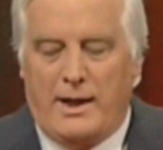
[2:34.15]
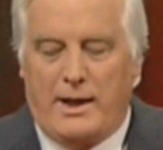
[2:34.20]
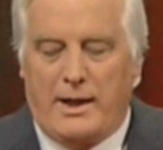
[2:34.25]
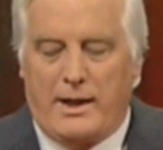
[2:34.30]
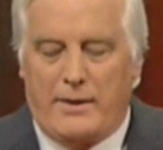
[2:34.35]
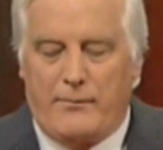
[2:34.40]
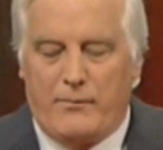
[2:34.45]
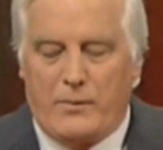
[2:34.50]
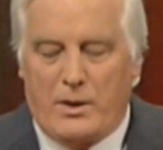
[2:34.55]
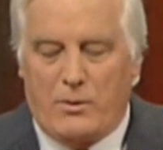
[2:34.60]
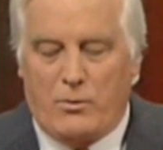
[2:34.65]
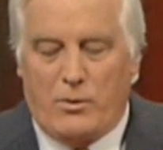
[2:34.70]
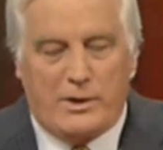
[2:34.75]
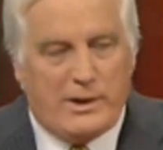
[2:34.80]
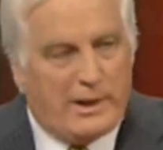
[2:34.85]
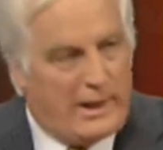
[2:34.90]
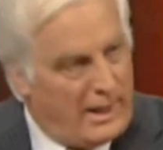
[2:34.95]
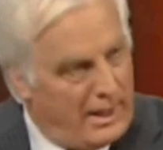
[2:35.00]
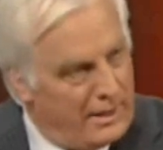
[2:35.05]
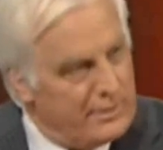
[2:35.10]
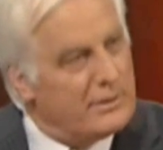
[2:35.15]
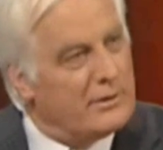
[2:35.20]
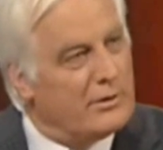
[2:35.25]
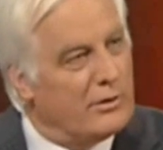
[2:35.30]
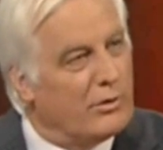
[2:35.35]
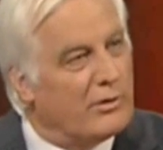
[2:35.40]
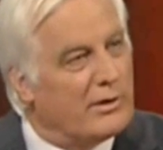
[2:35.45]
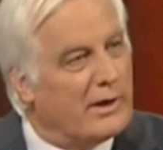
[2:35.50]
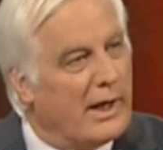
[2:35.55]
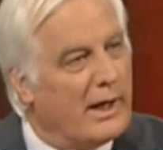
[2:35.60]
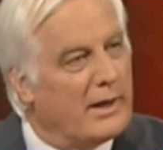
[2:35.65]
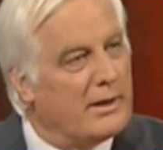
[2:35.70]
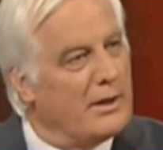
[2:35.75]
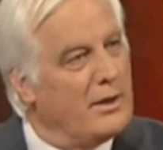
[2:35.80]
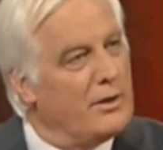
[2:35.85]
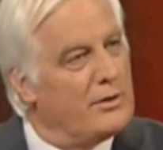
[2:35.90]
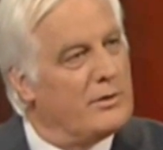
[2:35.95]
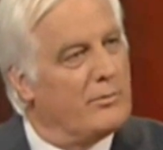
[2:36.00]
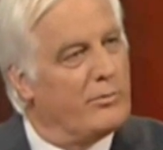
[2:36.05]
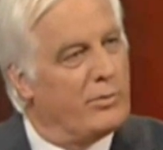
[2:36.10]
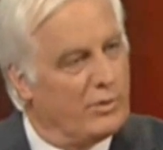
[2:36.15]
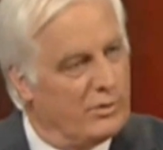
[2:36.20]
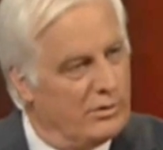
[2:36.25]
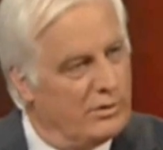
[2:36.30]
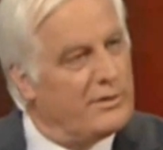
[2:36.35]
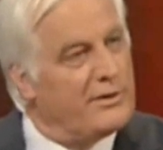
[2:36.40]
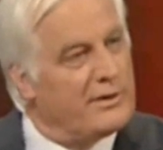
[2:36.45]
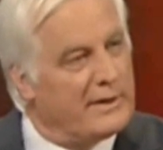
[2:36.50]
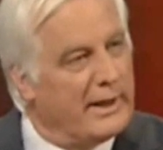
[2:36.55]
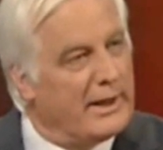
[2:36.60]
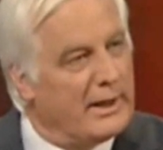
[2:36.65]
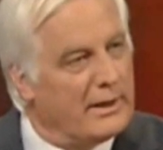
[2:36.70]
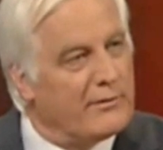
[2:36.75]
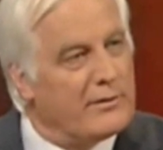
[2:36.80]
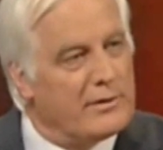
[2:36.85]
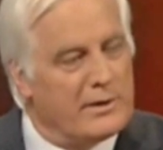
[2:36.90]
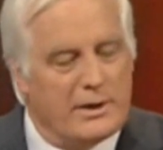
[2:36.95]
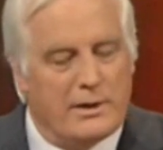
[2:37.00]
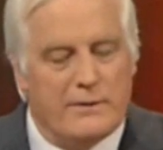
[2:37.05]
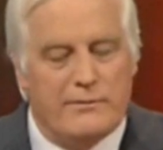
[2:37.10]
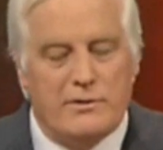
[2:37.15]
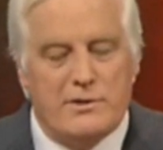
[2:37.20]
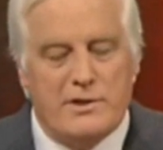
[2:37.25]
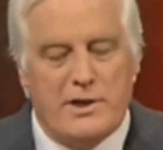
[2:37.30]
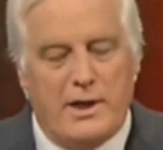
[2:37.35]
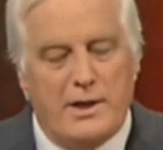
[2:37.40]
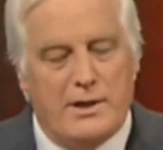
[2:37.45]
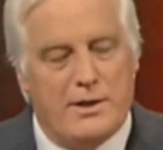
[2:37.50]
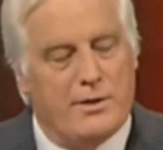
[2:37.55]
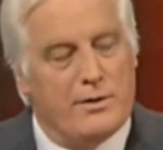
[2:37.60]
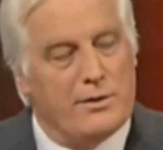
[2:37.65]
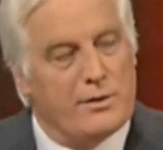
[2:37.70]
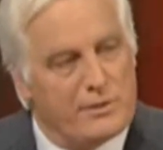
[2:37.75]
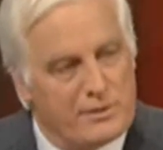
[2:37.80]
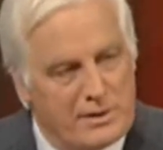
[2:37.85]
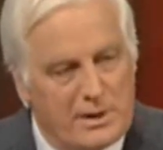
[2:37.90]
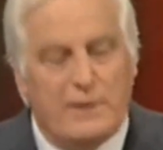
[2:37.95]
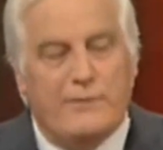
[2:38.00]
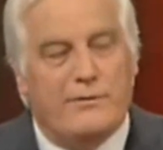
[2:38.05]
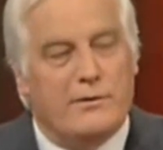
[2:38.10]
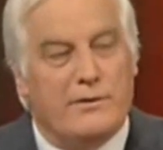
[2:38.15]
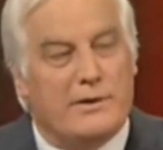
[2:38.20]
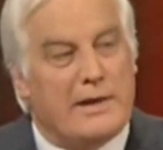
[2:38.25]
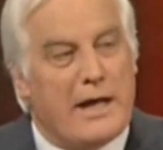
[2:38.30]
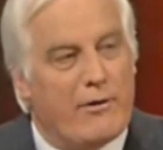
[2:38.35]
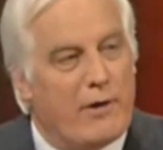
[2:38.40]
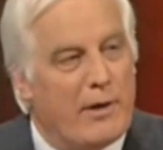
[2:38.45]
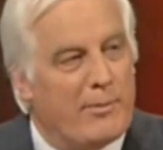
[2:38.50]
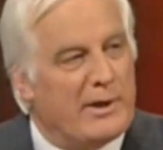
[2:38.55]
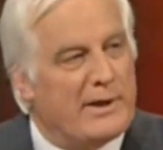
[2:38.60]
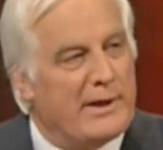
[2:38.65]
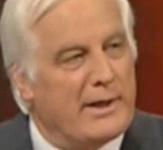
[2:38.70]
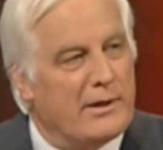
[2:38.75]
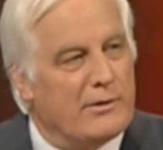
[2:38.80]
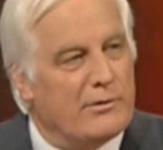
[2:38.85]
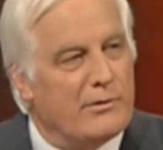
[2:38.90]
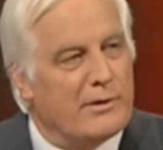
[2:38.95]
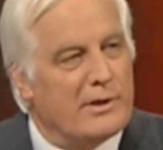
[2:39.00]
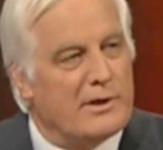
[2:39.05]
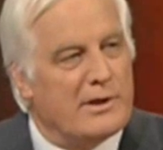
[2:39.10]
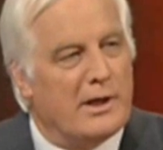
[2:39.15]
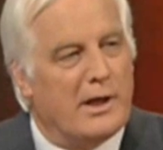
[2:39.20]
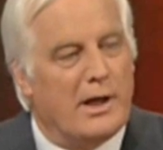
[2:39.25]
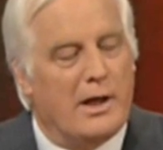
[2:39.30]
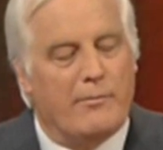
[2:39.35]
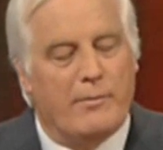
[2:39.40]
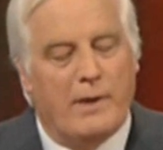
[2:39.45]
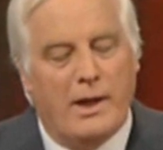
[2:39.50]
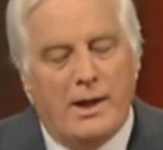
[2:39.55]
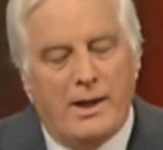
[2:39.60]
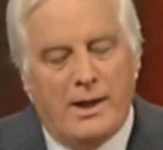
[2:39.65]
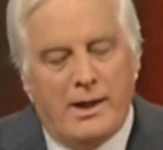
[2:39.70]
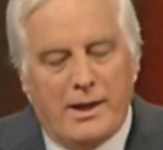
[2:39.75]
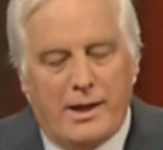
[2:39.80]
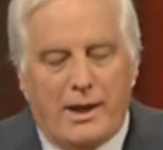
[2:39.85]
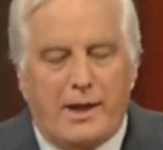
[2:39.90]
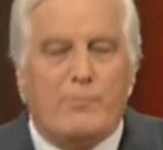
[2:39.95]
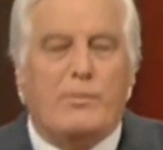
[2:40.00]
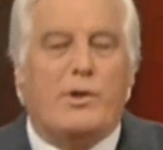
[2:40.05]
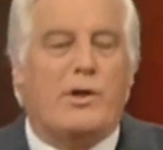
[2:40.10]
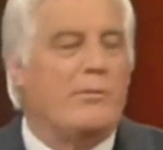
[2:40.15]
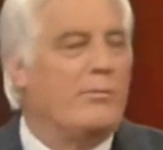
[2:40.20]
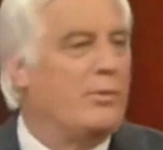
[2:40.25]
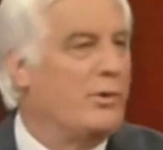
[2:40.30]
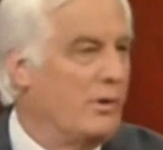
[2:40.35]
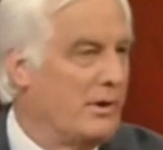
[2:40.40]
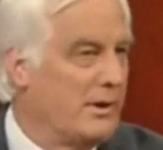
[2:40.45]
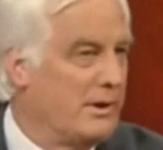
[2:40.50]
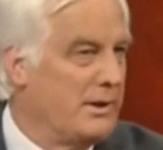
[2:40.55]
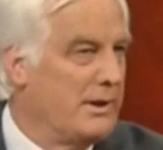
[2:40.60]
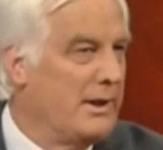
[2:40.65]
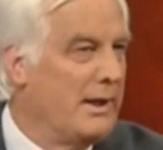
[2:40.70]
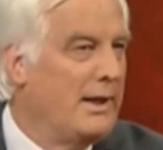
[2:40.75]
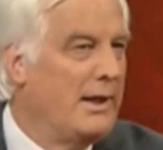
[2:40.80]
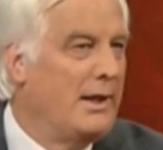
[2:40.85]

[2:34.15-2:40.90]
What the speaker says: What he hasn't looked at is the broad scale of sea level changes. Sea levels go up and down all the time. In my book,